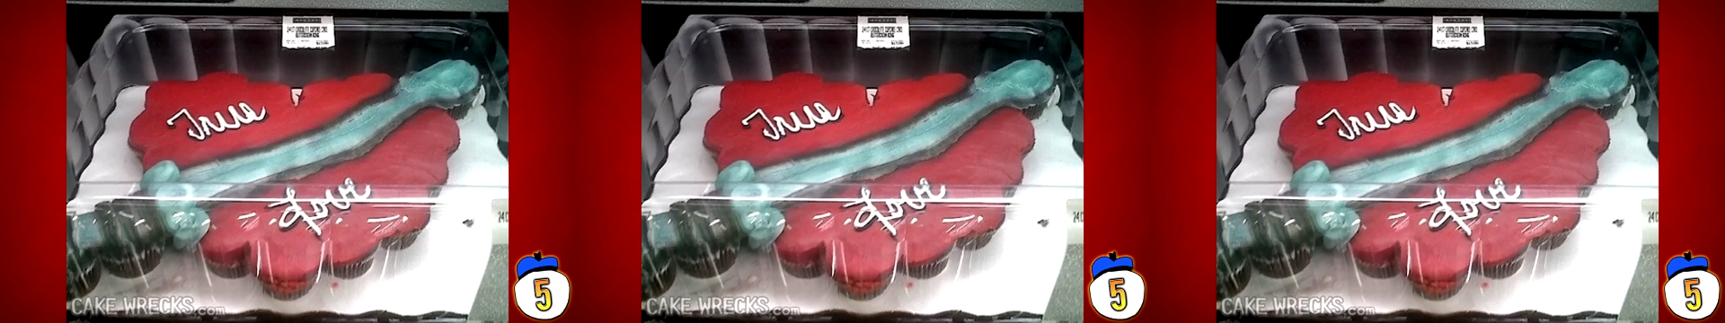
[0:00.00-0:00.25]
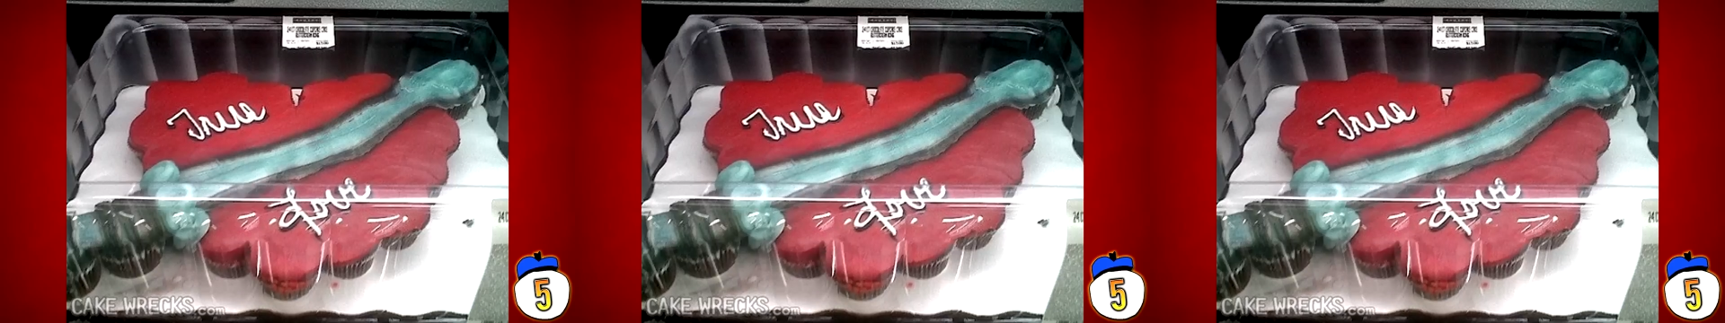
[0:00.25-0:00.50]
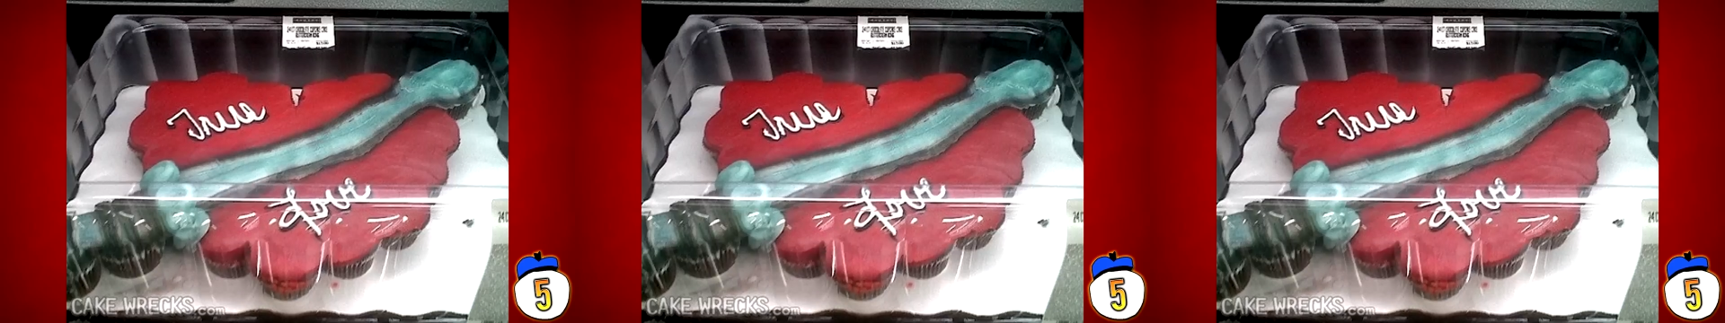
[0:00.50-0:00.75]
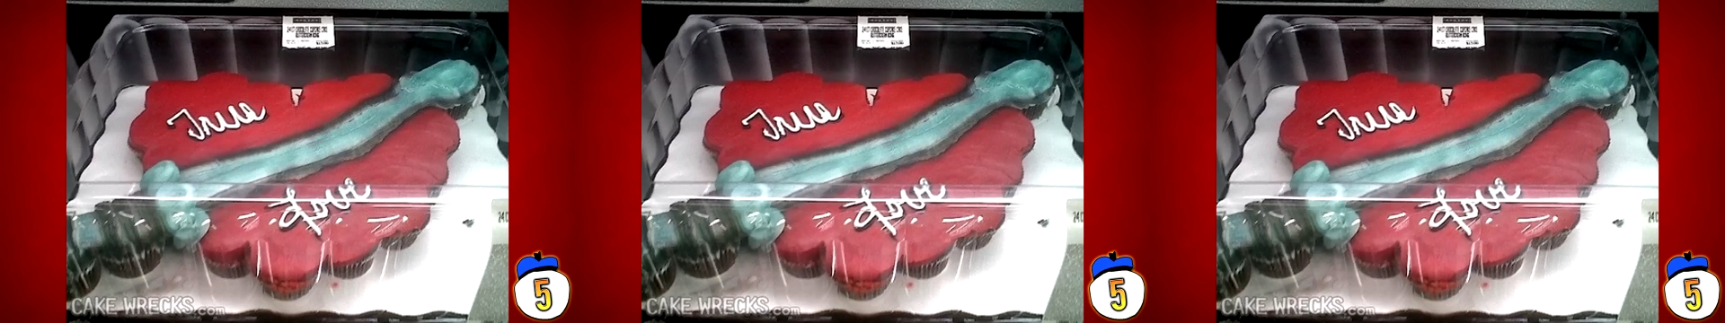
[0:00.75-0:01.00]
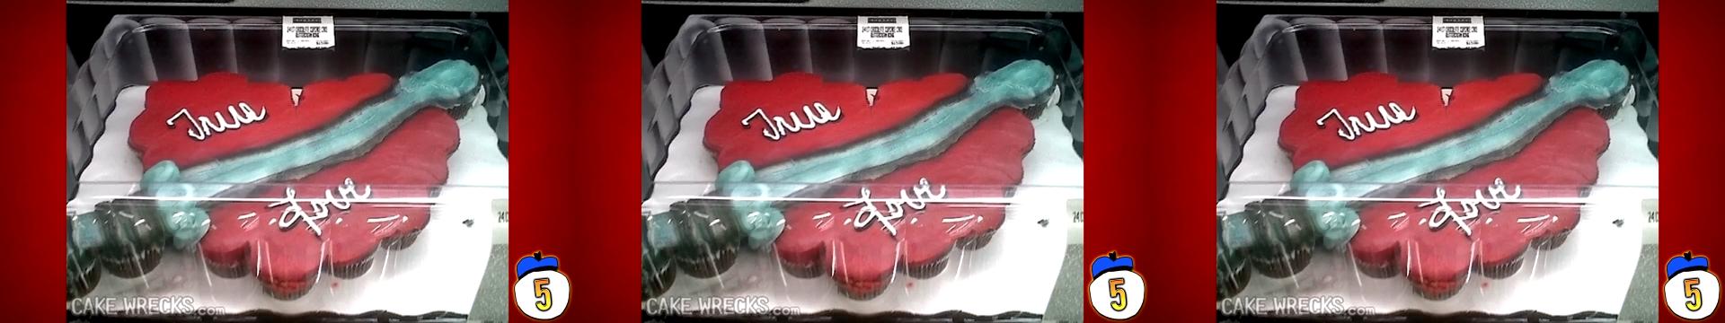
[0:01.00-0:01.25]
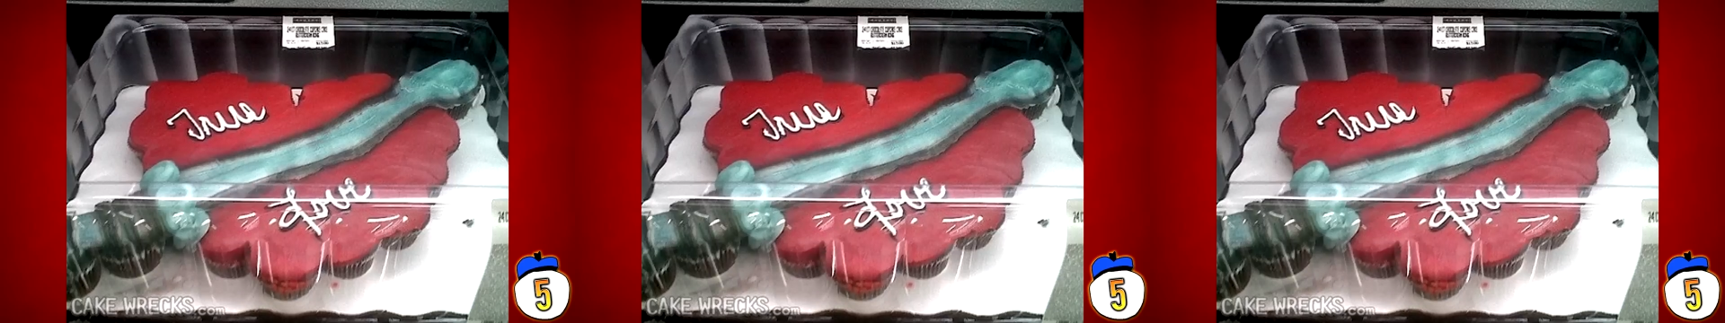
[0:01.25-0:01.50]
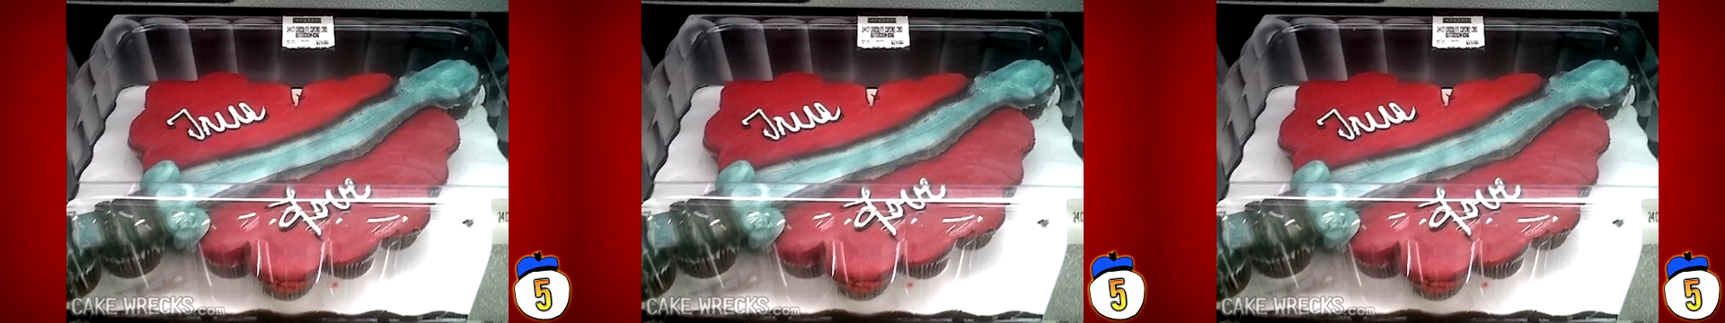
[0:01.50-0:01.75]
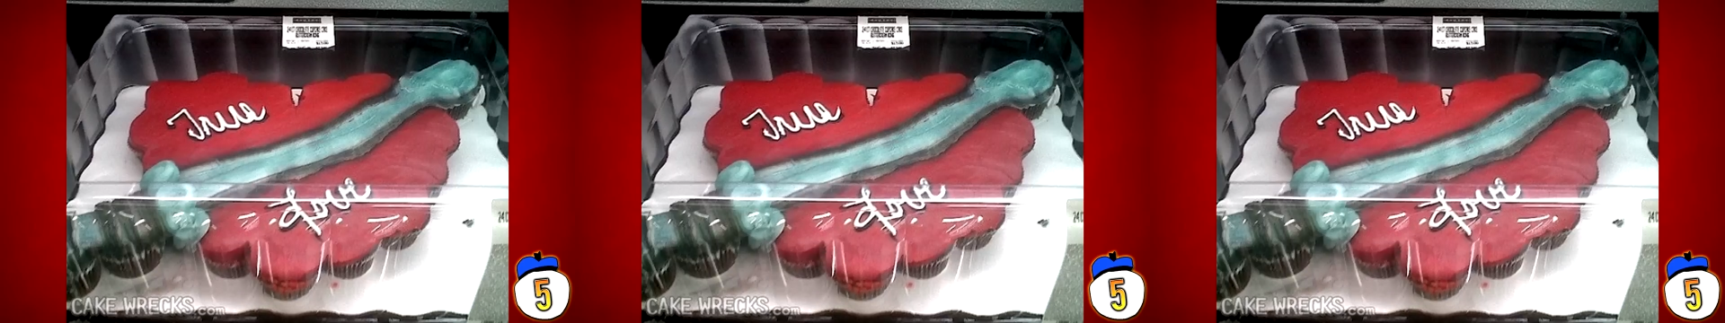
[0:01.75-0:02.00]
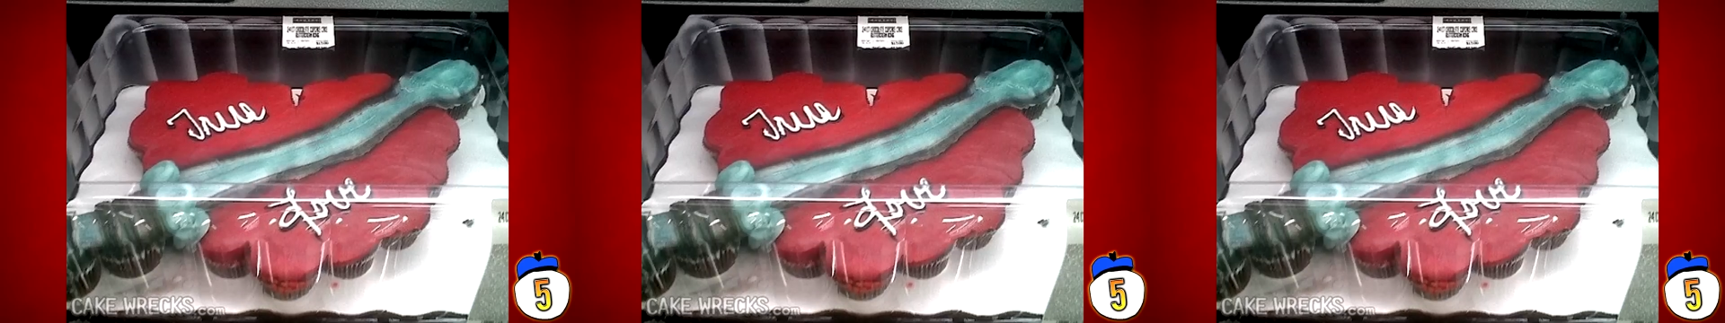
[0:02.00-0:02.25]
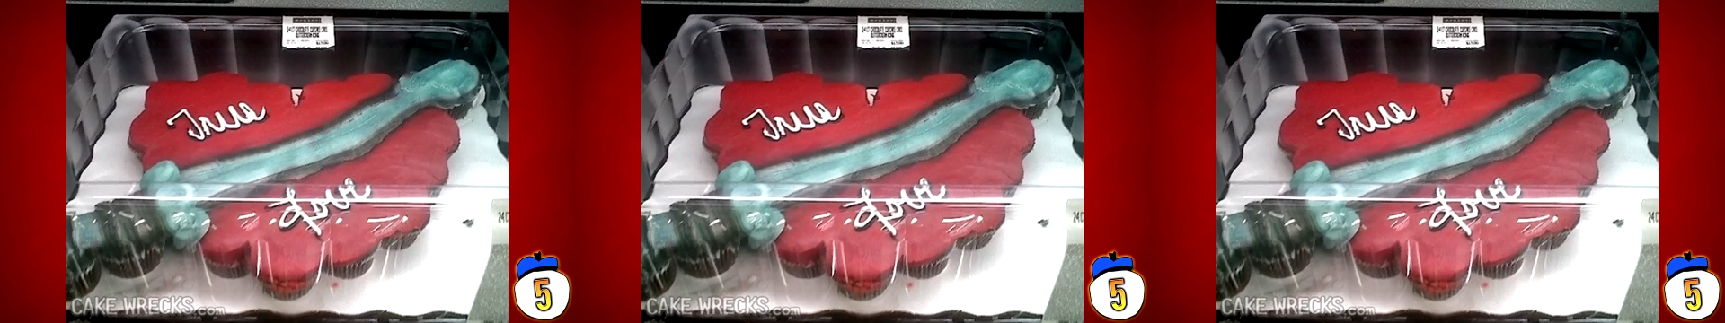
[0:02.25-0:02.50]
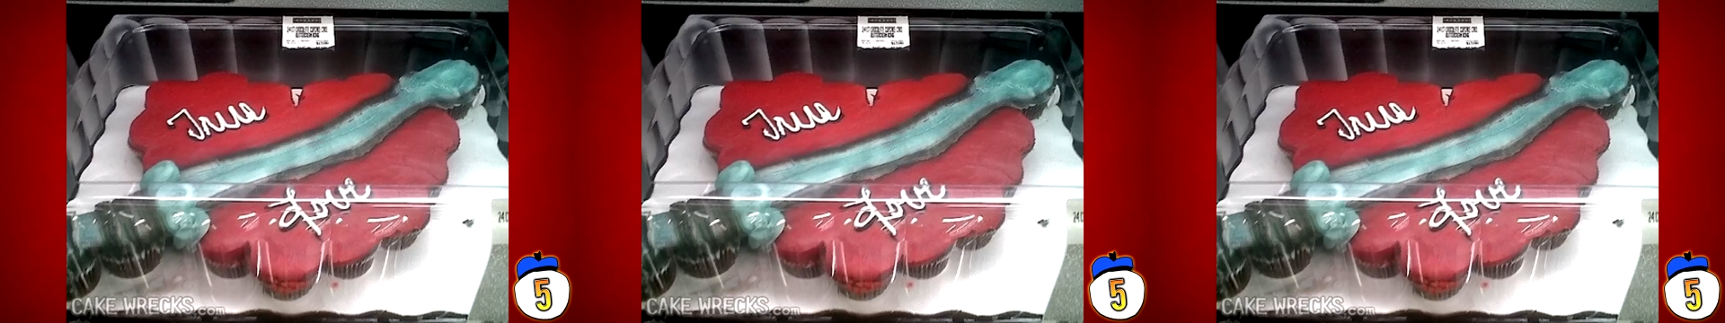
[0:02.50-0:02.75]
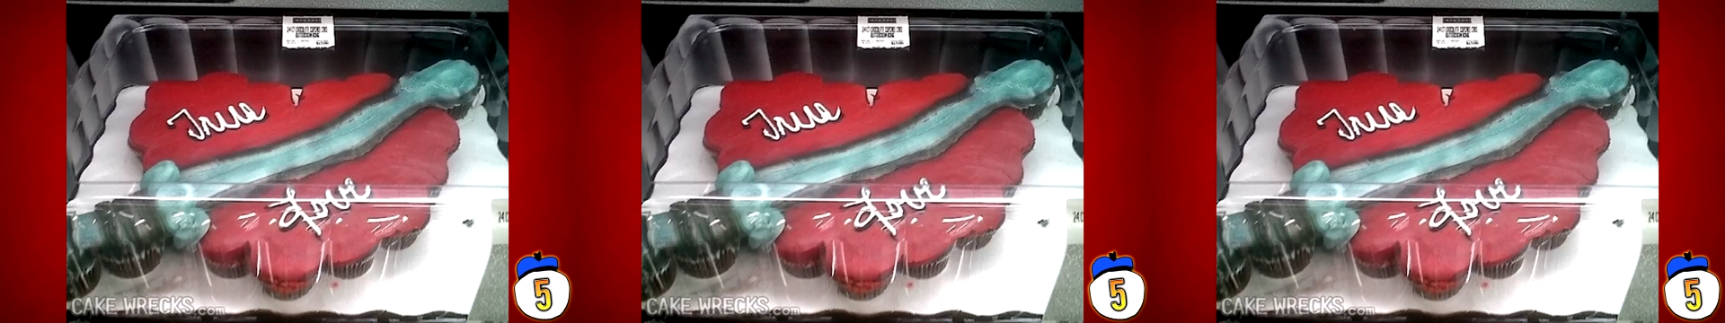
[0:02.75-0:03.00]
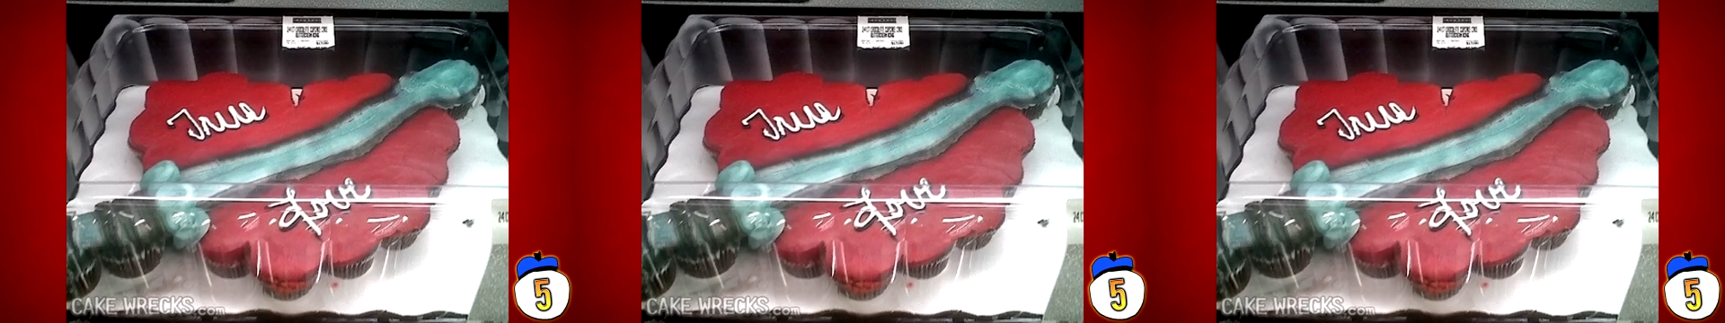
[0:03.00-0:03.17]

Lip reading: (no speaker visible)